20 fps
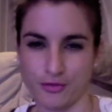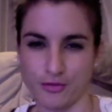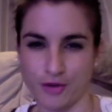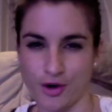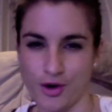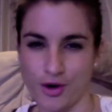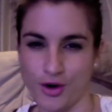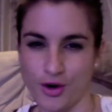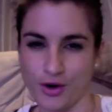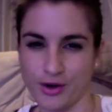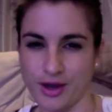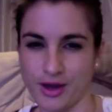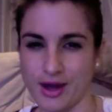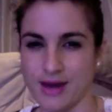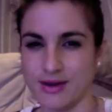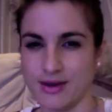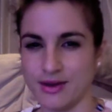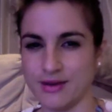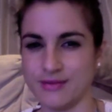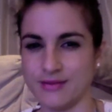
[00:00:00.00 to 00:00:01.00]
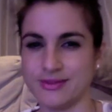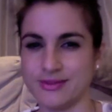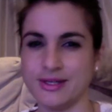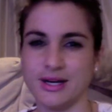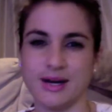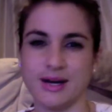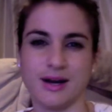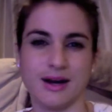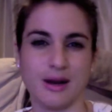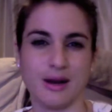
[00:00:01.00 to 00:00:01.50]
fall kind of
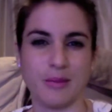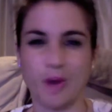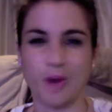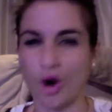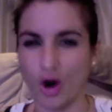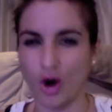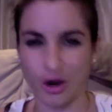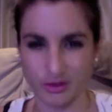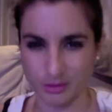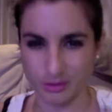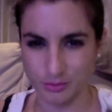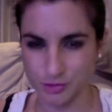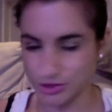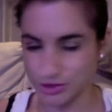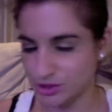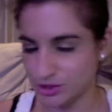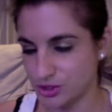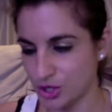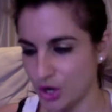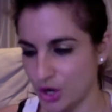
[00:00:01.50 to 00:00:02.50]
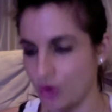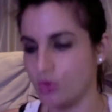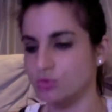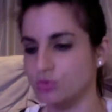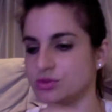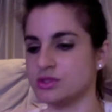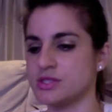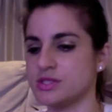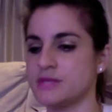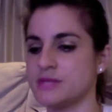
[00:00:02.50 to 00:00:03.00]
autumn
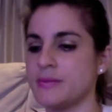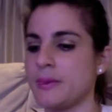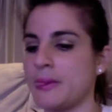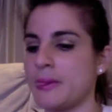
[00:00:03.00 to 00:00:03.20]
tones.